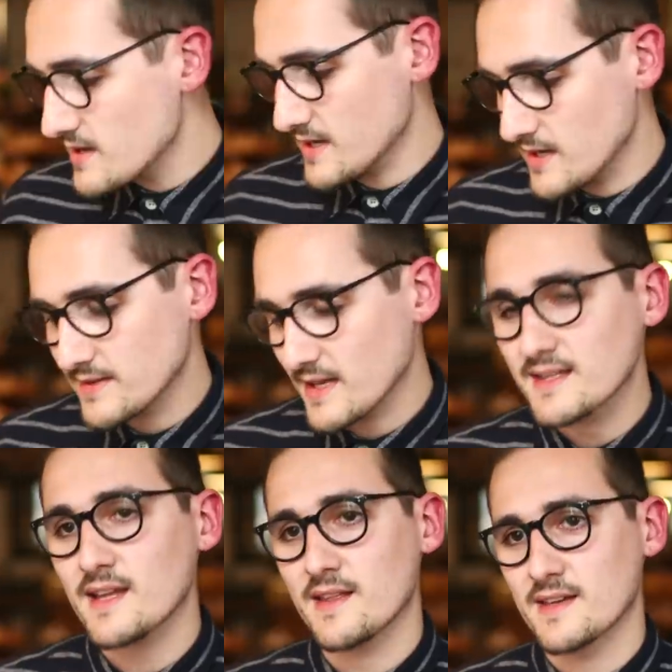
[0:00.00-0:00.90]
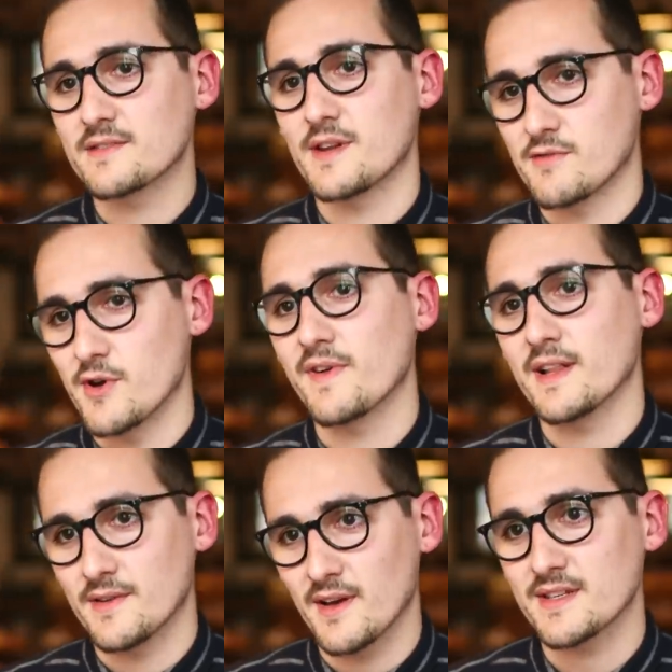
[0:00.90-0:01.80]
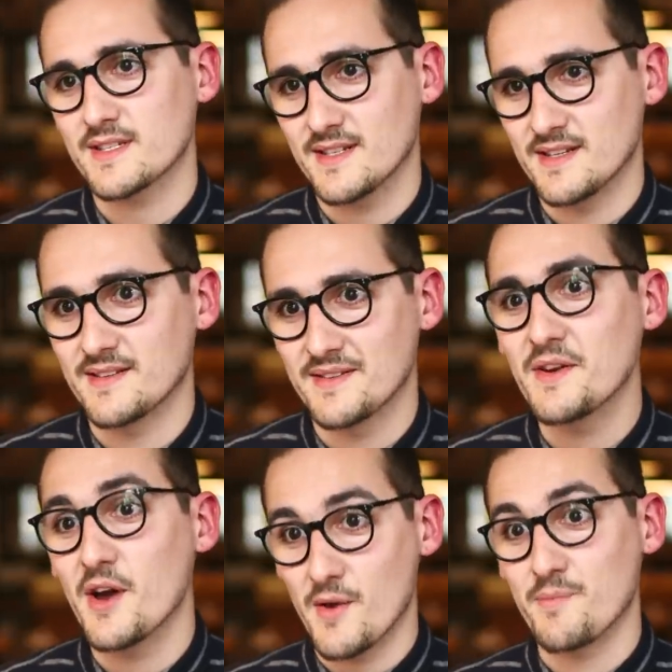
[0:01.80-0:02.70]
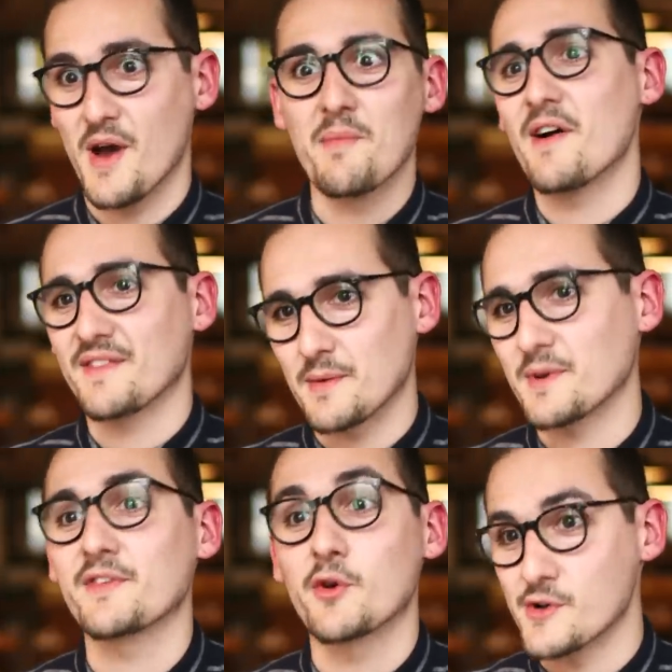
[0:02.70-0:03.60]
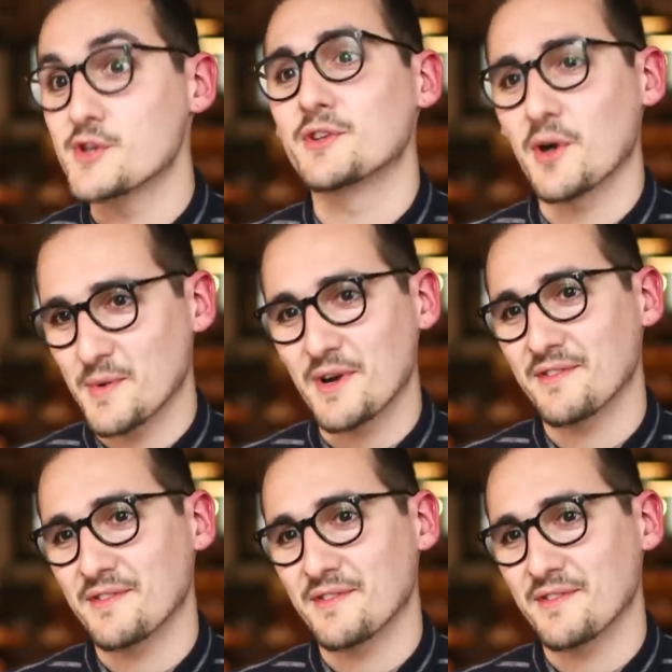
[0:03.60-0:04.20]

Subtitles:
that I think is where the real value lies, in a perfect cup of coffee or a good cup of